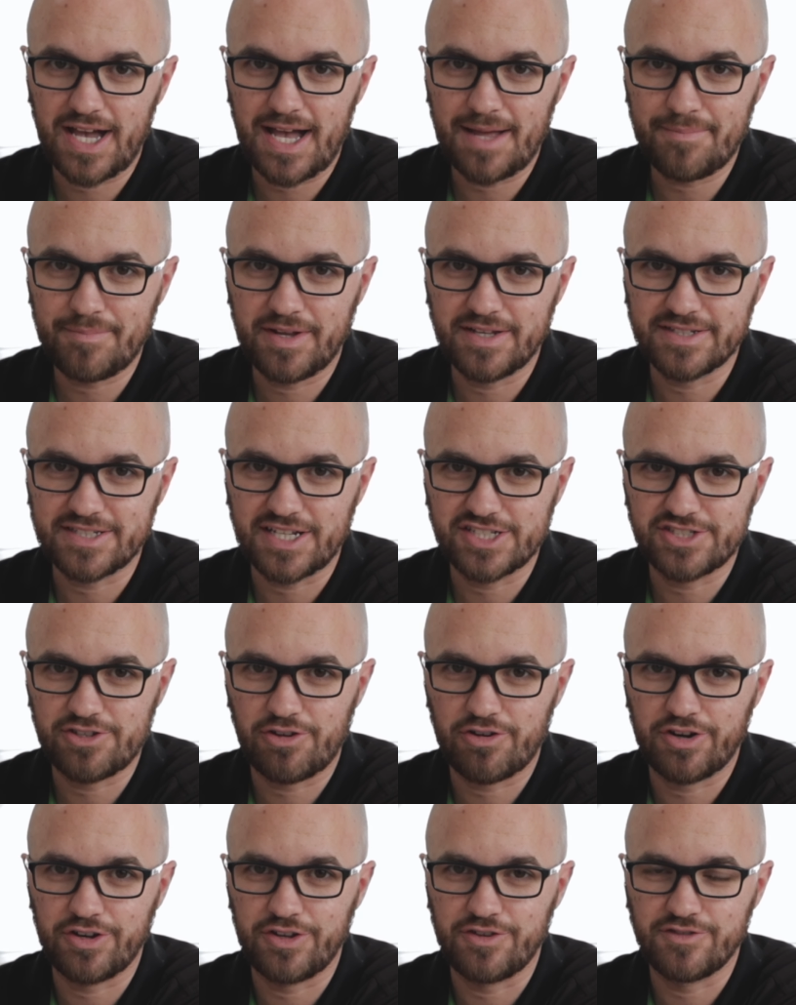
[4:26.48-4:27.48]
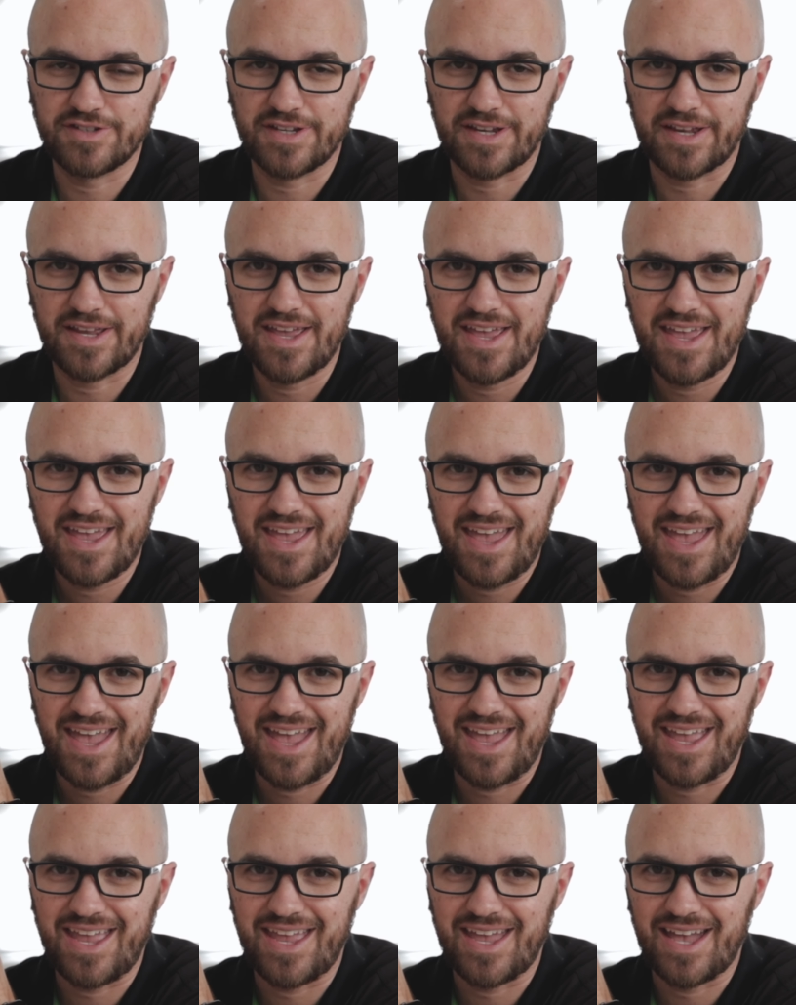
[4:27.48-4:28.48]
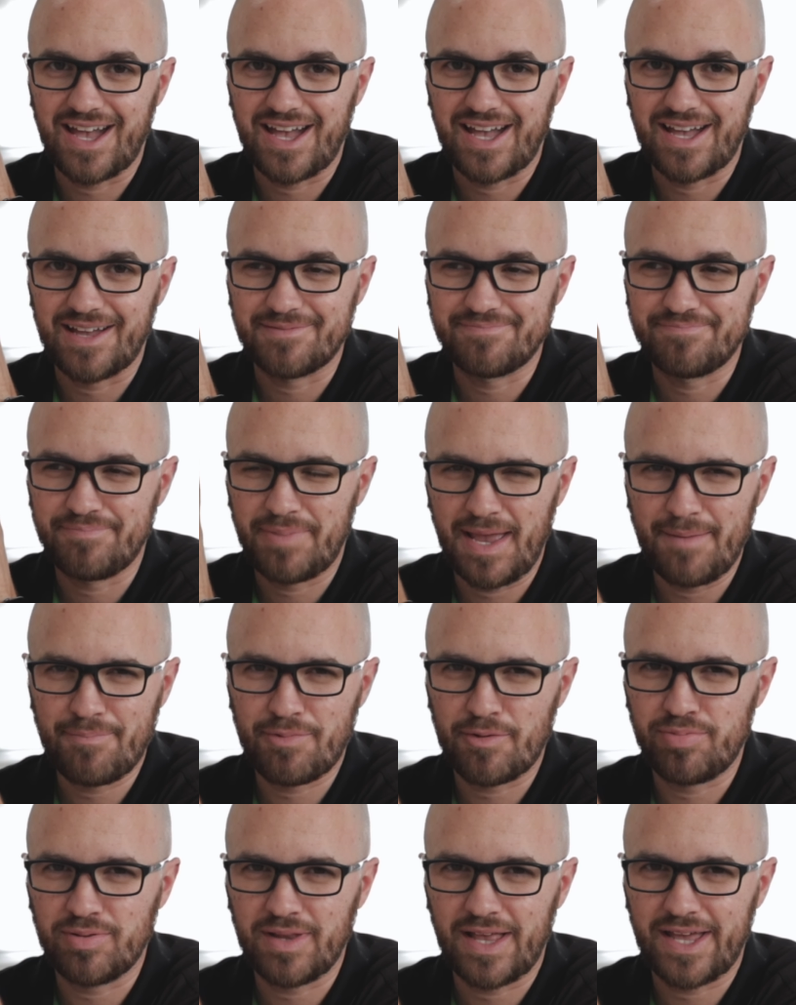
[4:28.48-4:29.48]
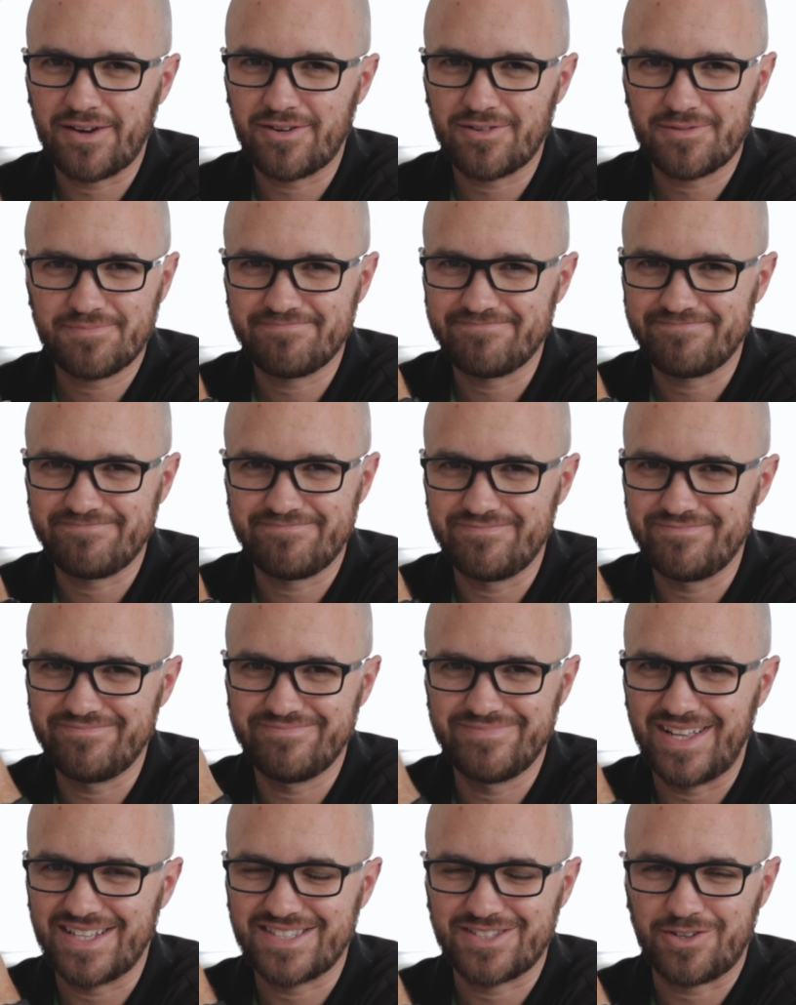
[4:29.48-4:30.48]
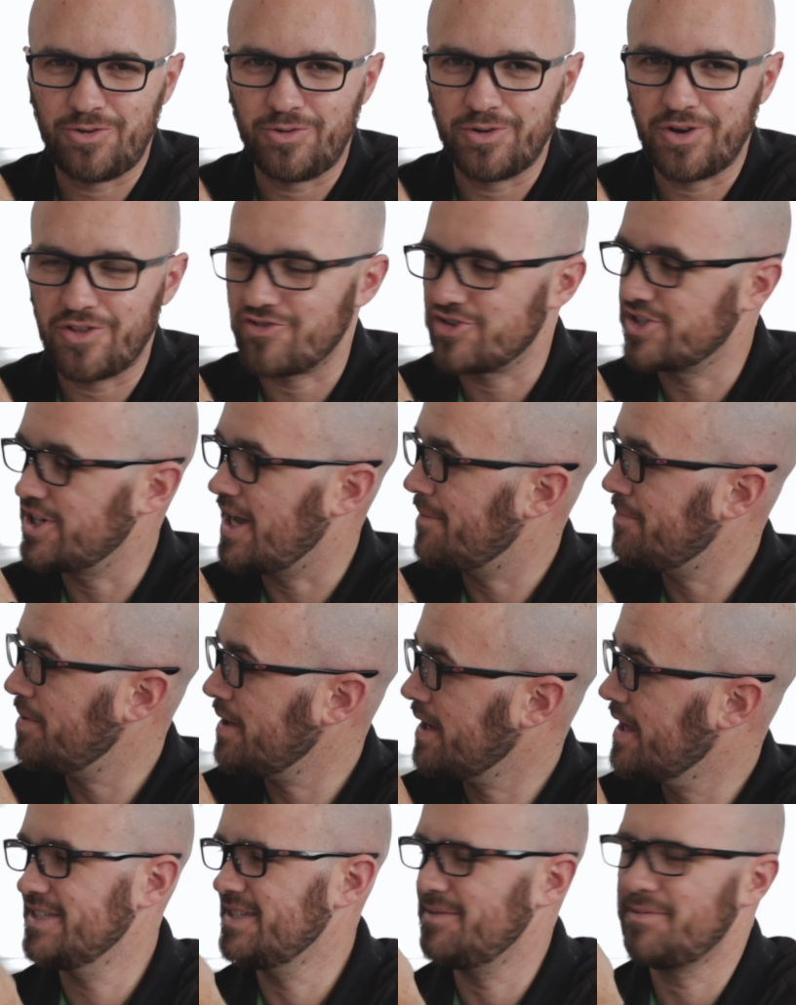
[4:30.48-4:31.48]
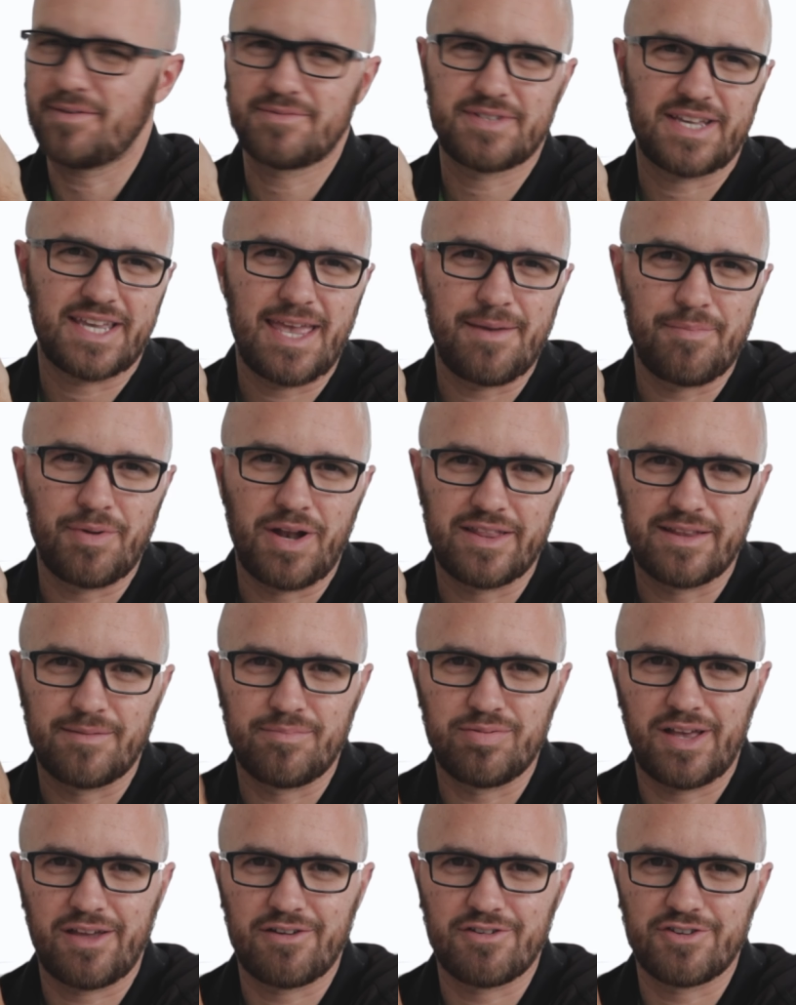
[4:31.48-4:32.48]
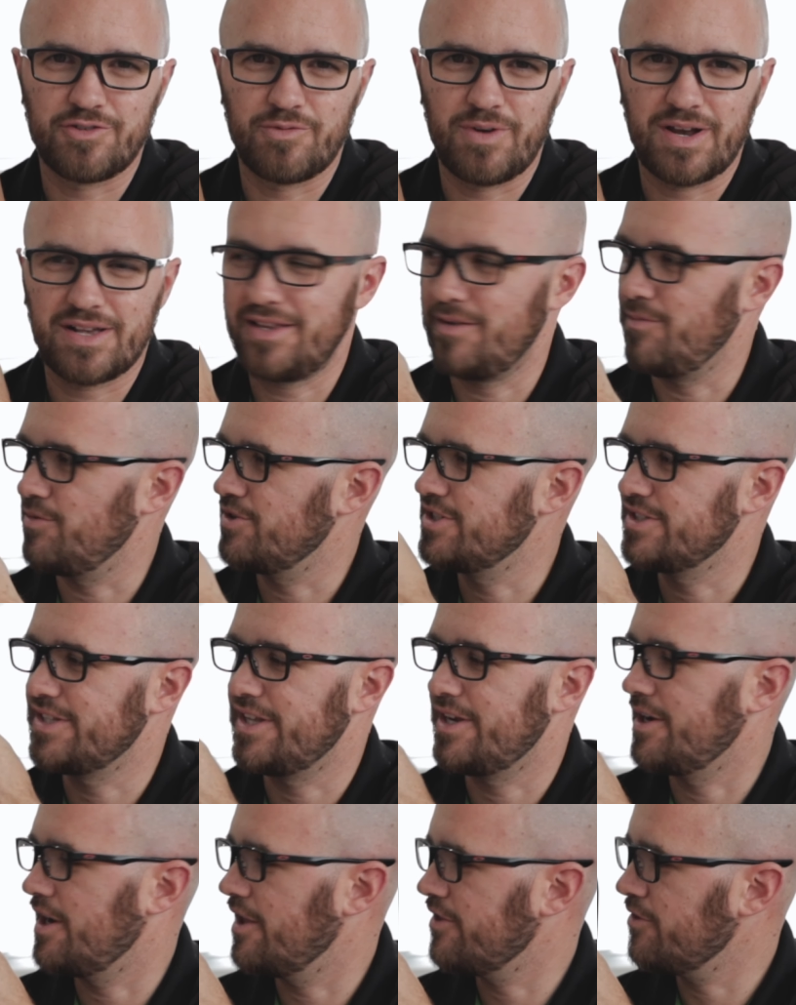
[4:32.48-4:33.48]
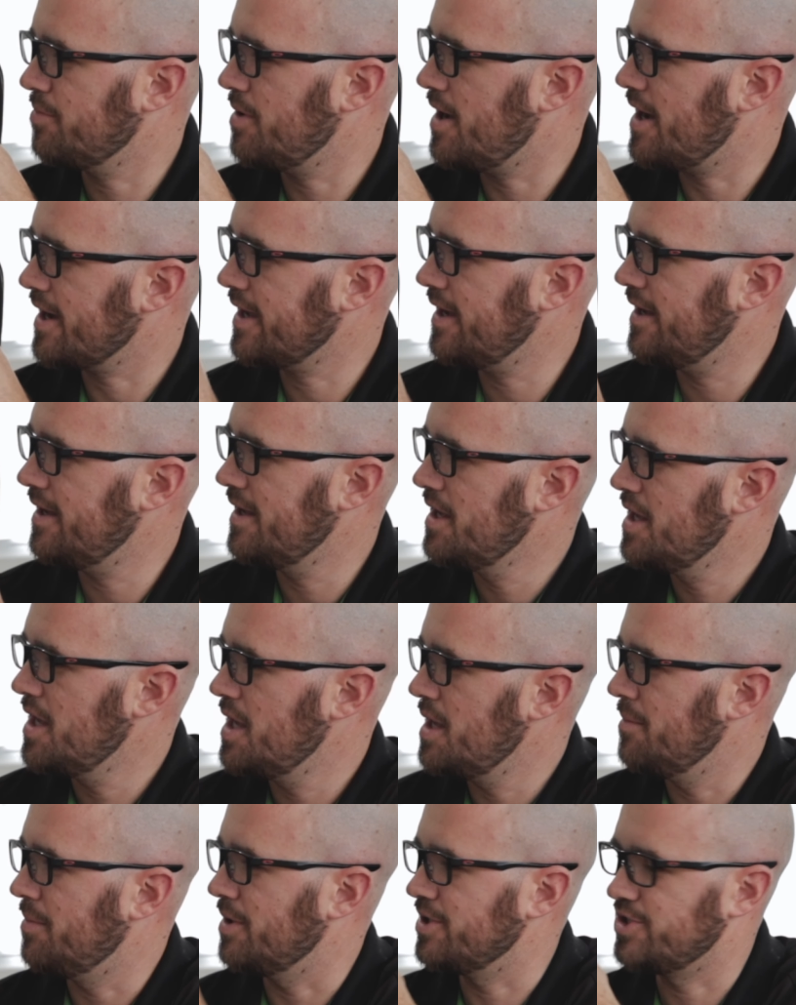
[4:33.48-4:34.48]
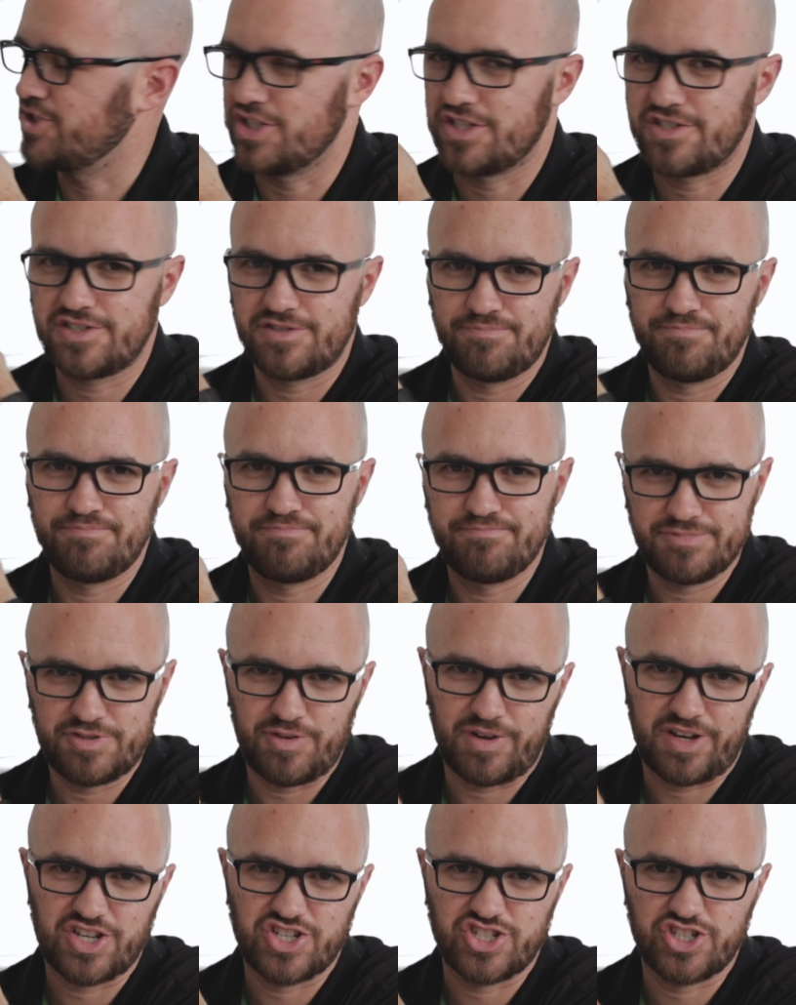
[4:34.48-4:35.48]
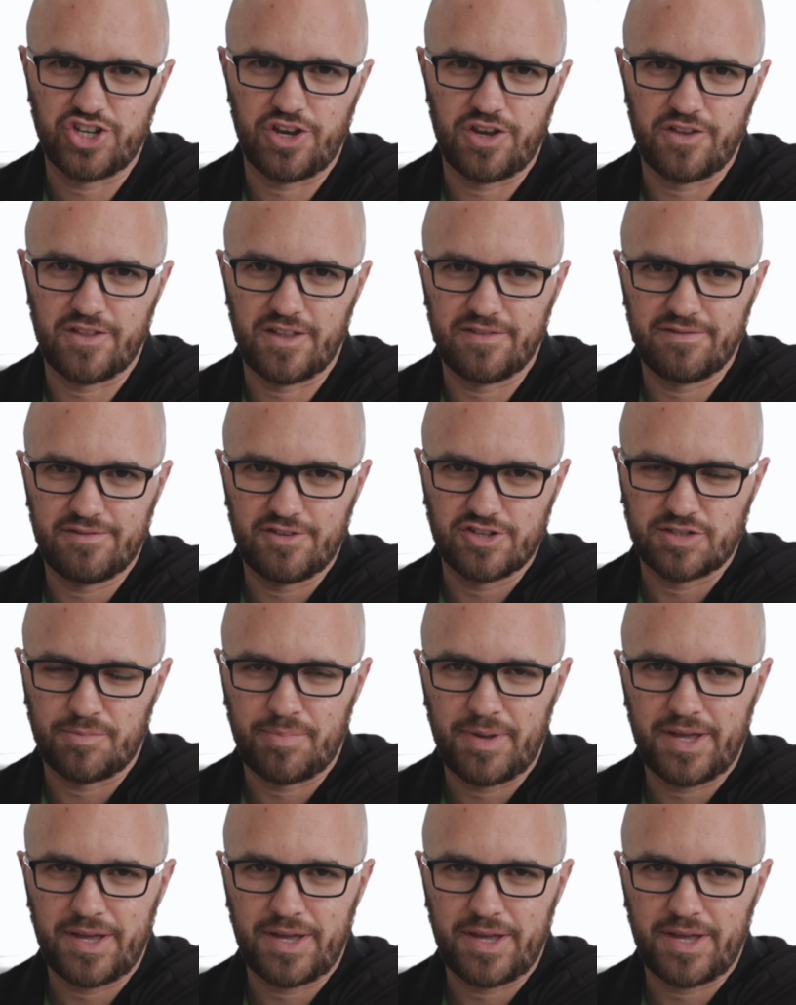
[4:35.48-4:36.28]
got because I started using a paper planner. That's a whole nother topic. Sometimes I keep it on the planner directly, which is in another pocket, but just so I can show you that there's a